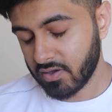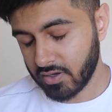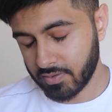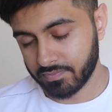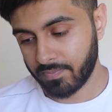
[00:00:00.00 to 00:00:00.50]

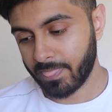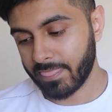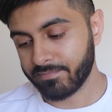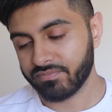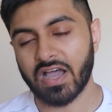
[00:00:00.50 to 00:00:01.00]

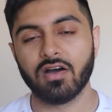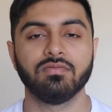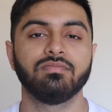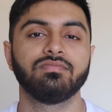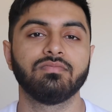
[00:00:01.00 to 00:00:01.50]

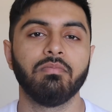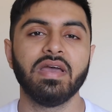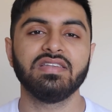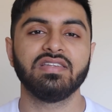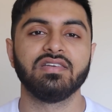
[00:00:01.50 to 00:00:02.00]
Now,
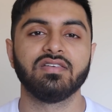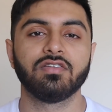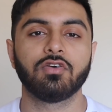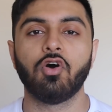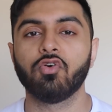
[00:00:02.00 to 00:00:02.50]
Mendy,
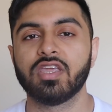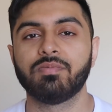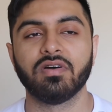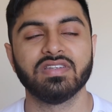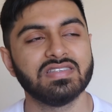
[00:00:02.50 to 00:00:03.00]
the
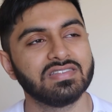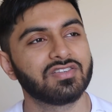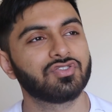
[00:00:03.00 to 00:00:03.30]
goalkeeper. This is